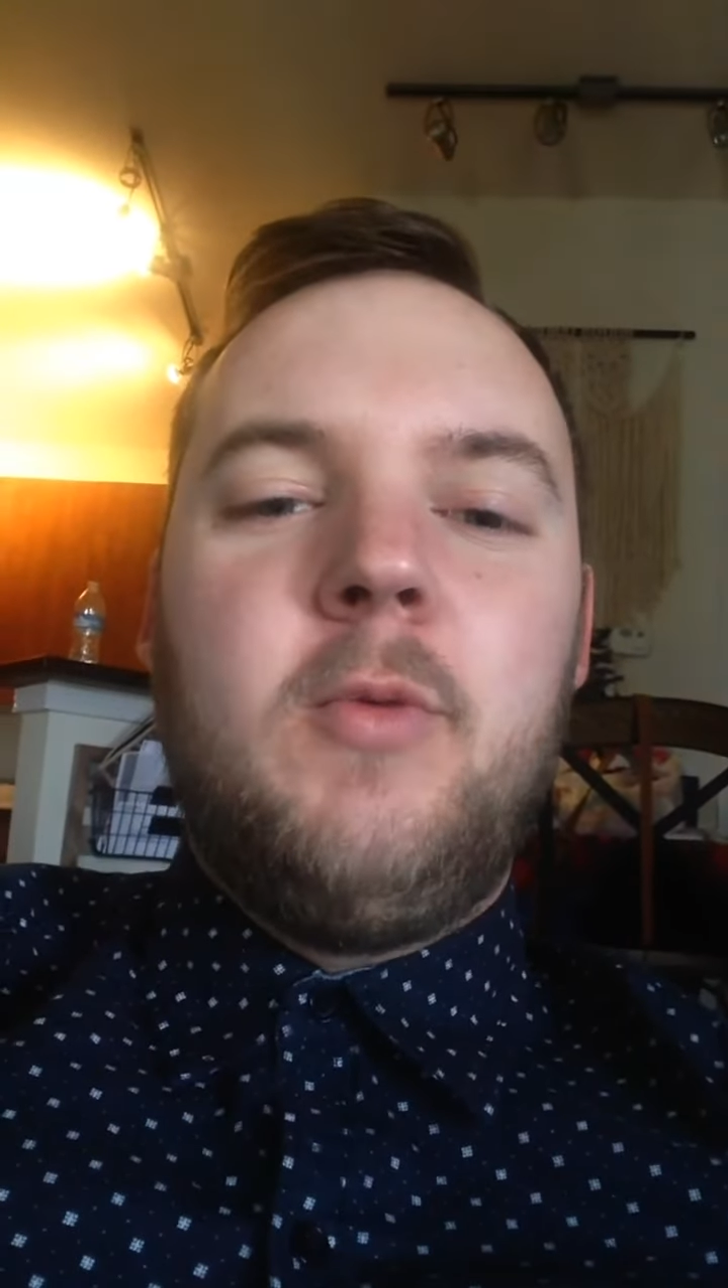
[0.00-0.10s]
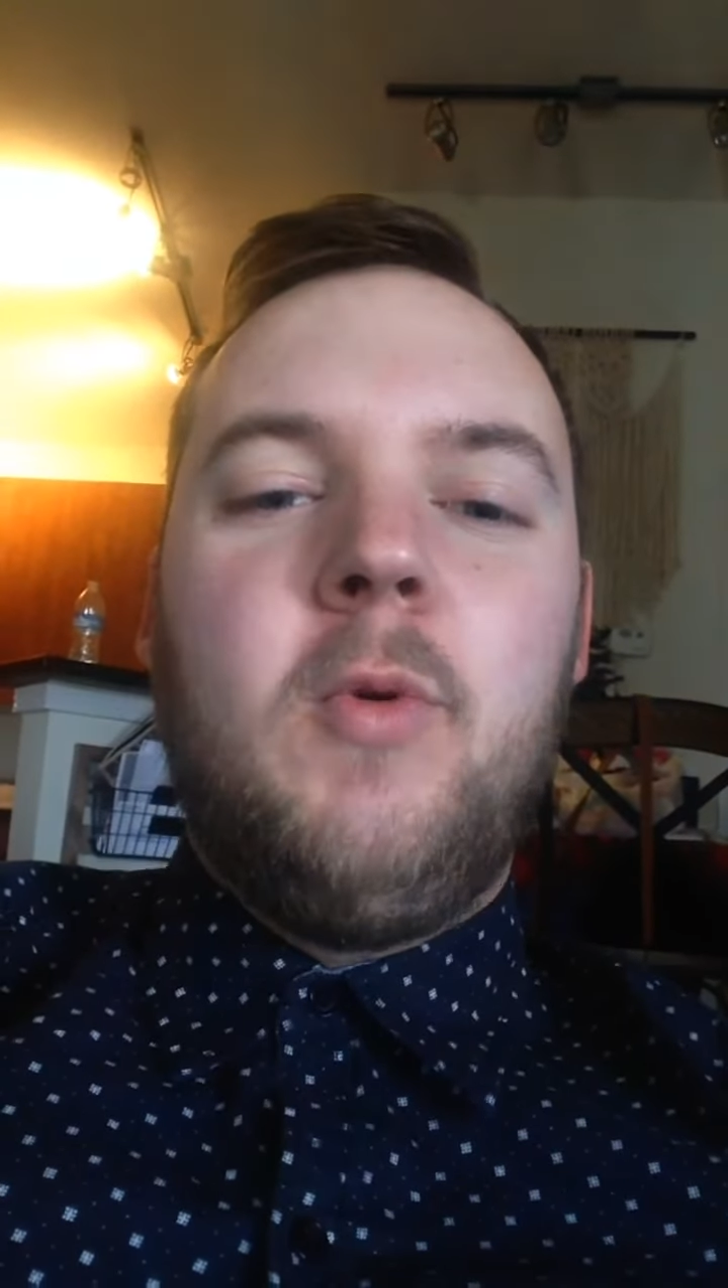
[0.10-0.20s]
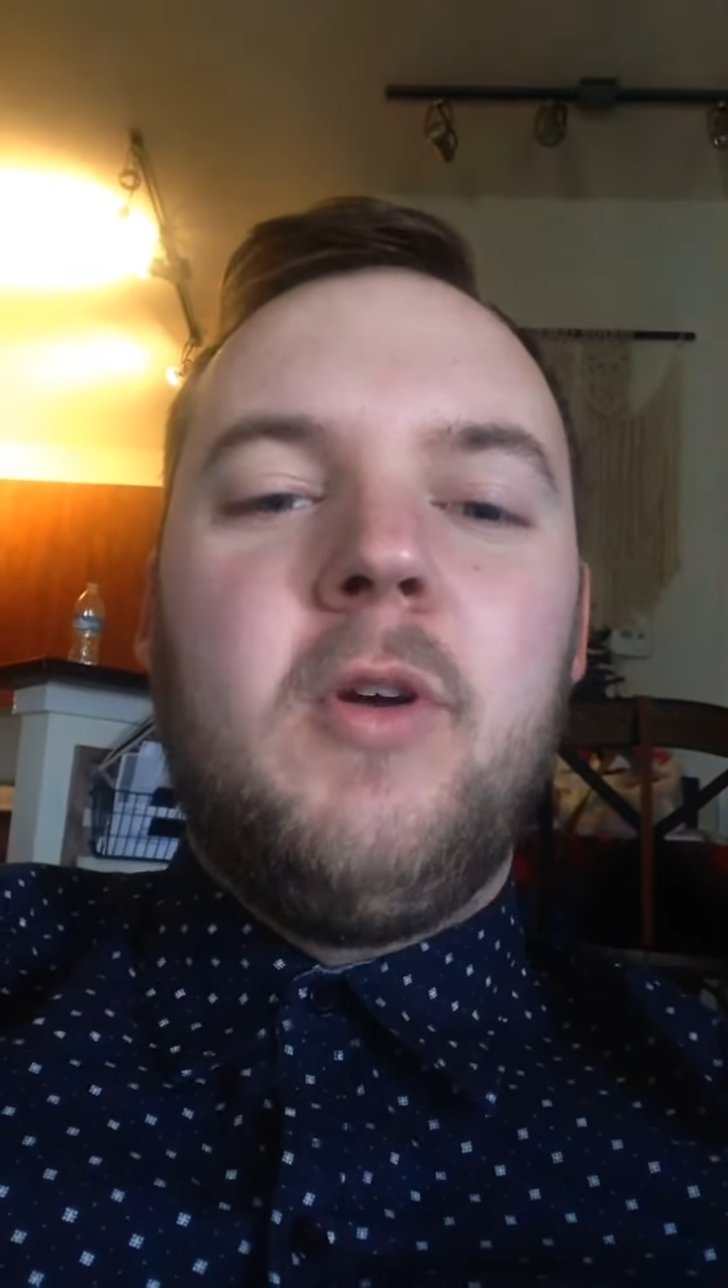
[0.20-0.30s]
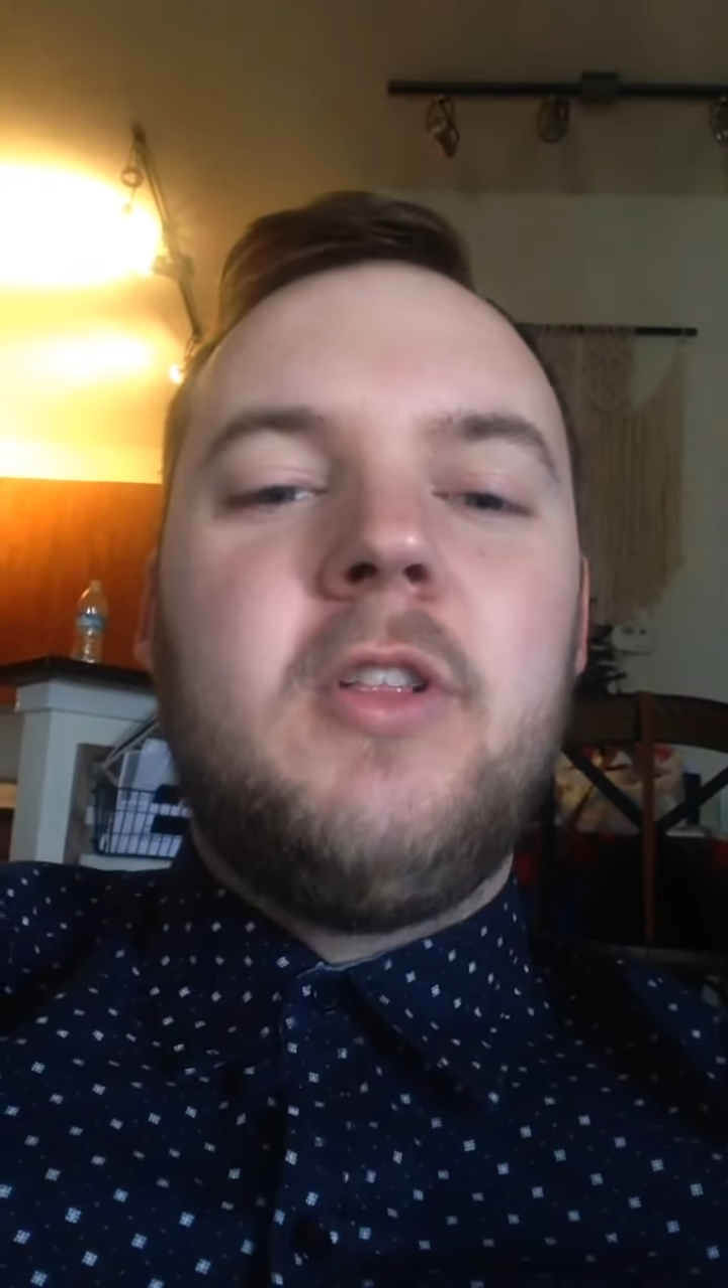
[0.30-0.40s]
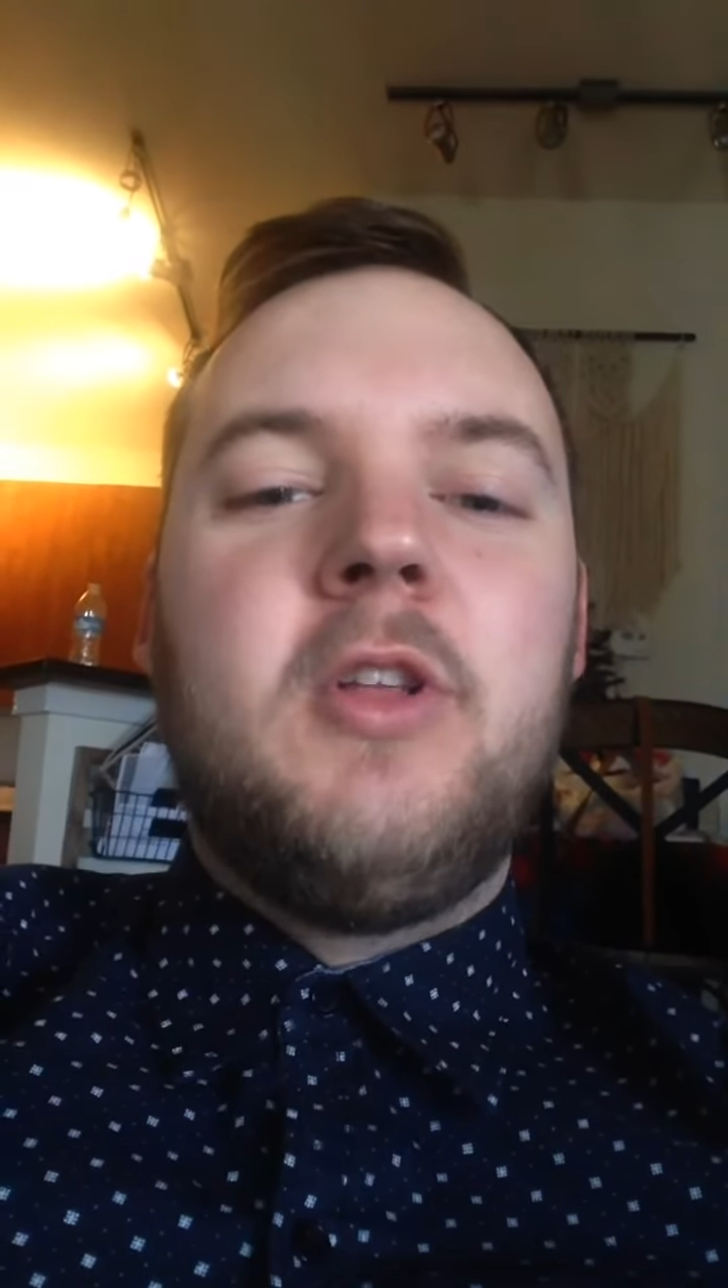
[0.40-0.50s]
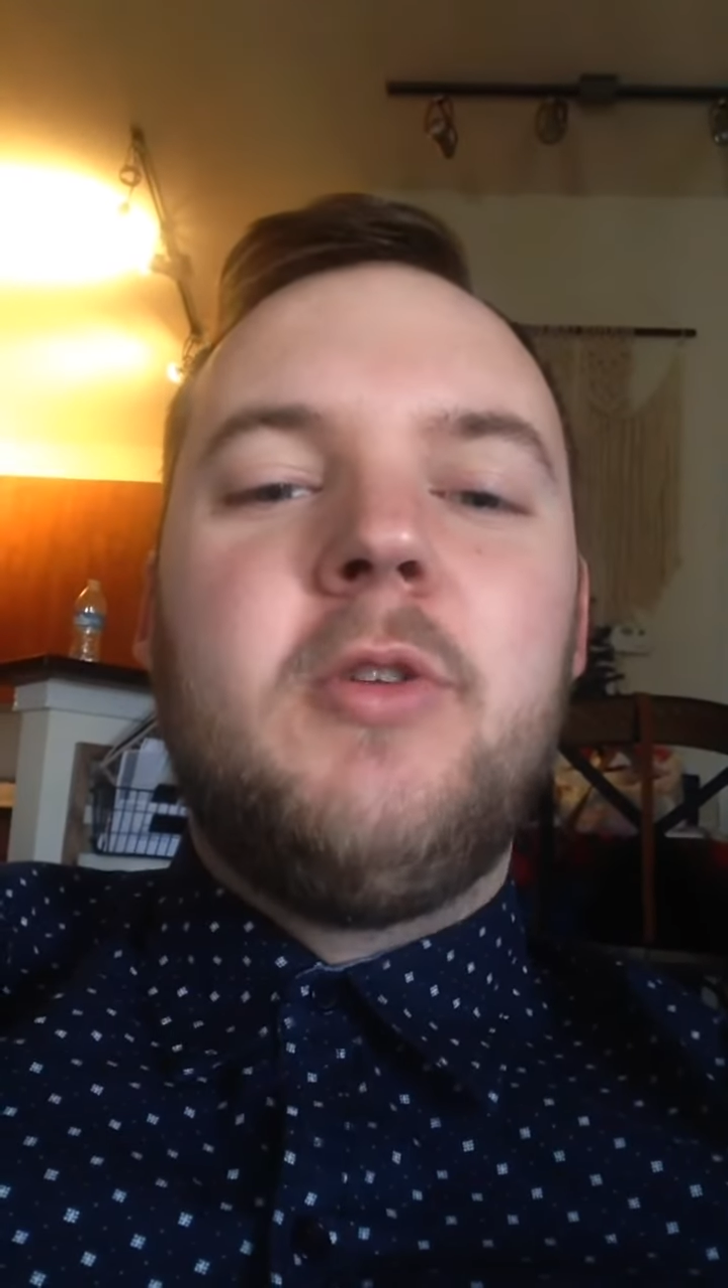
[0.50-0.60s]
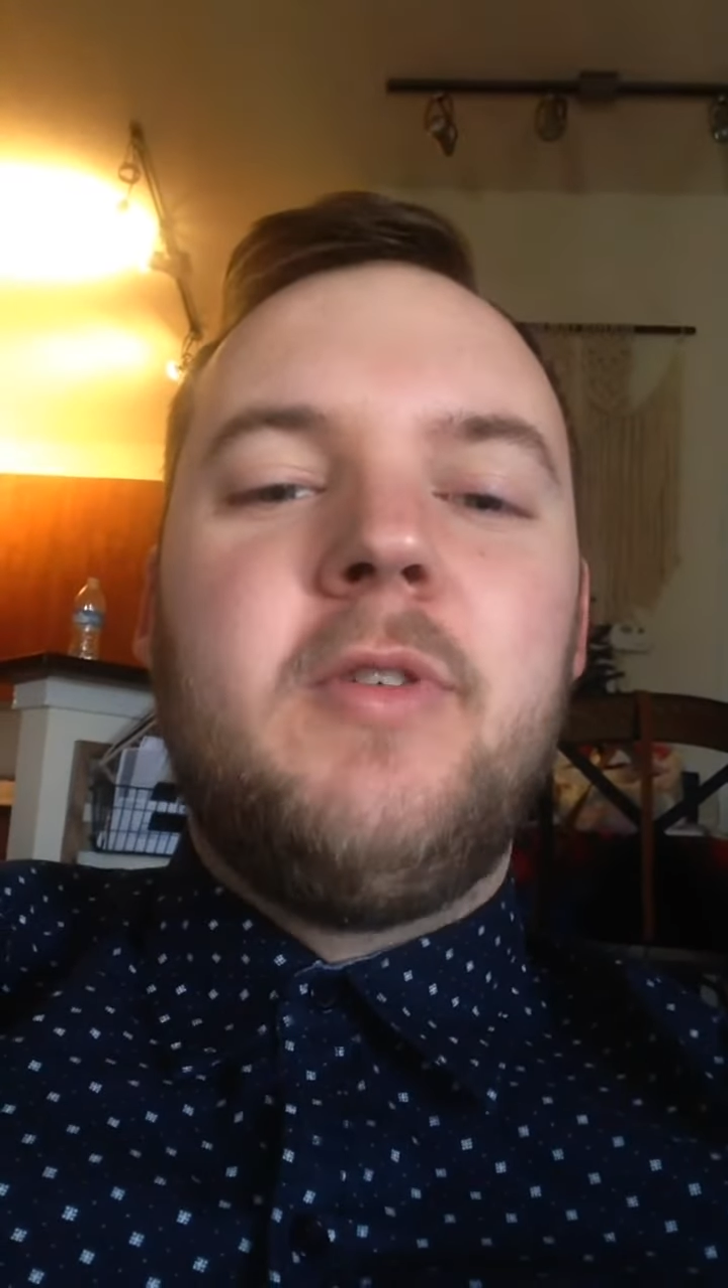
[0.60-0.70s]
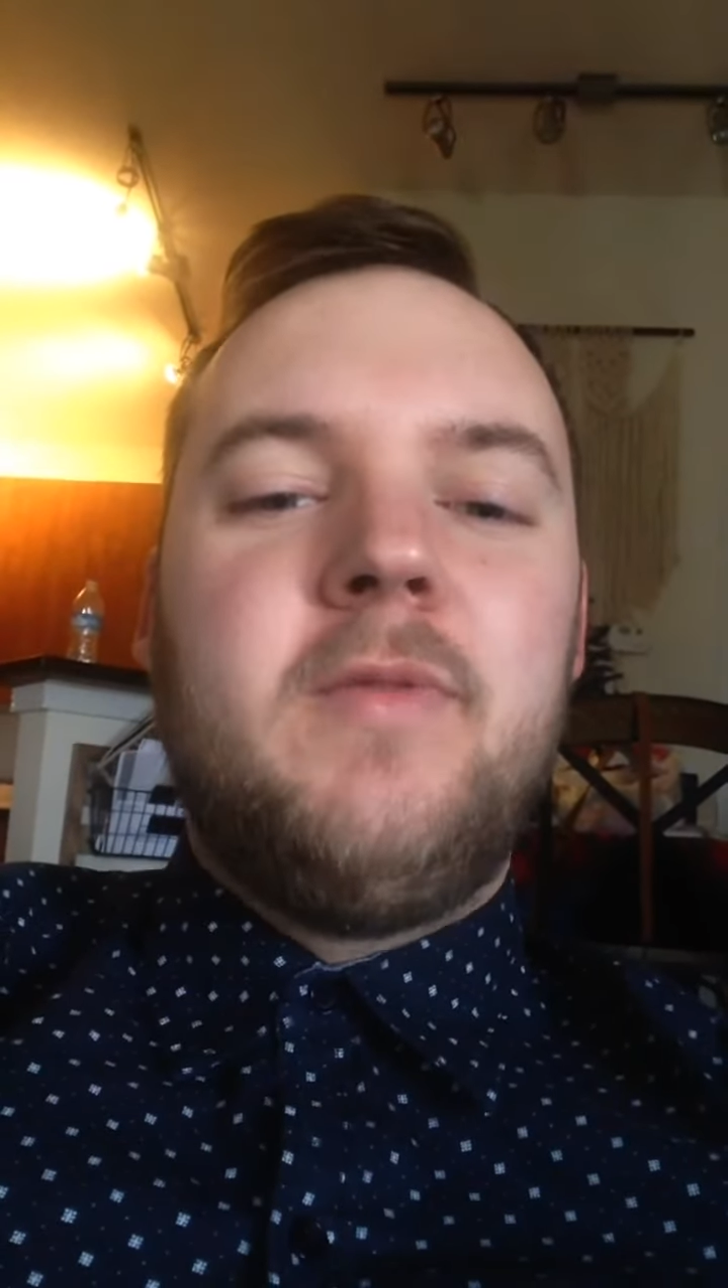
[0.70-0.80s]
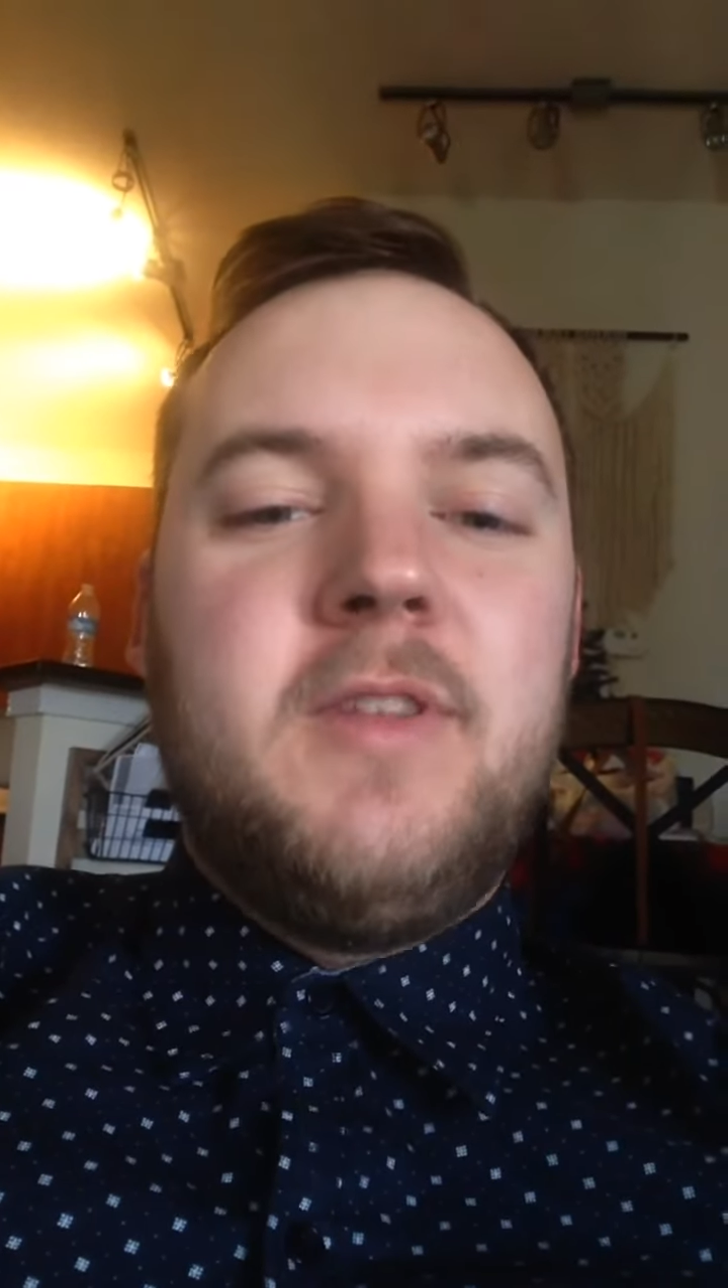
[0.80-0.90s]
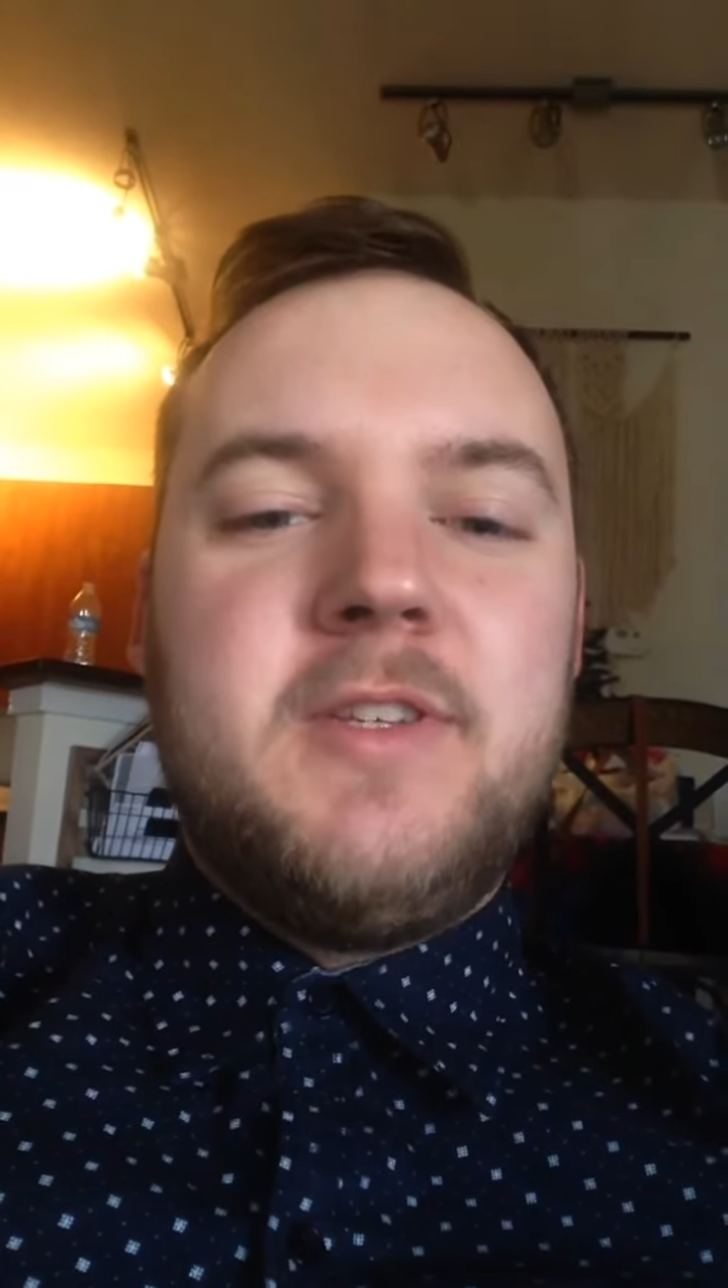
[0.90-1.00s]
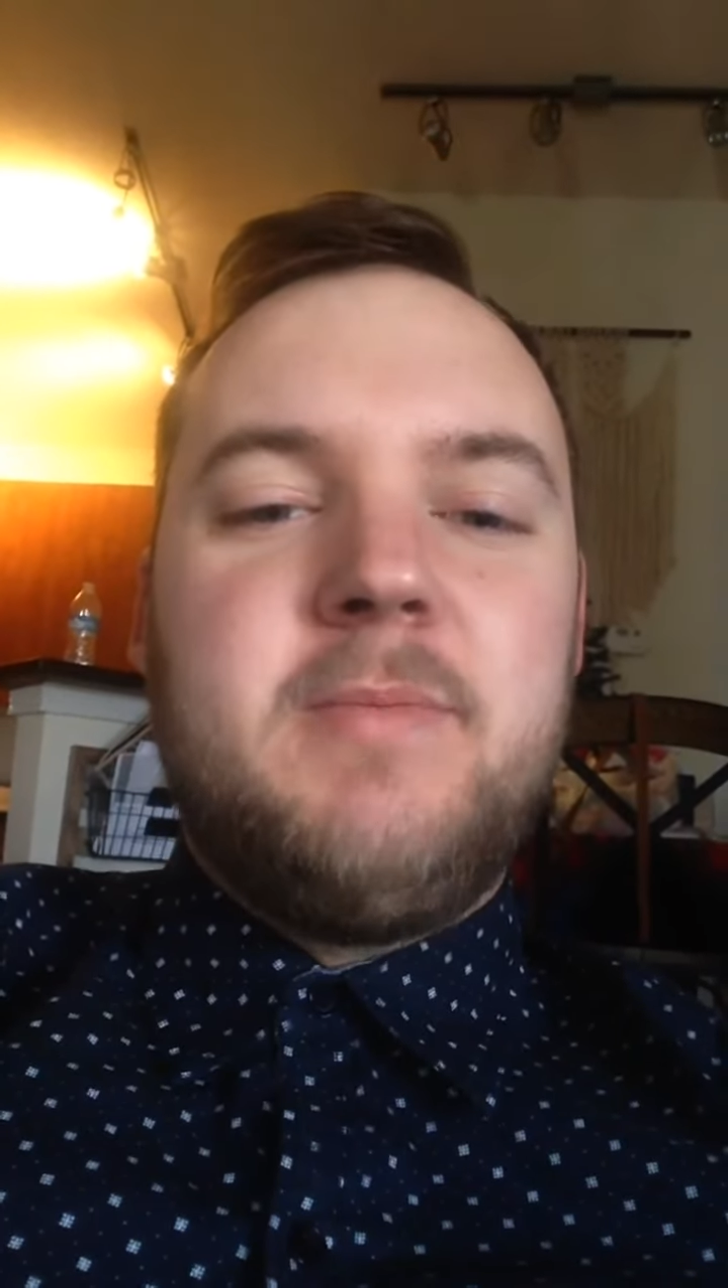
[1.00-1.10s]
workload of this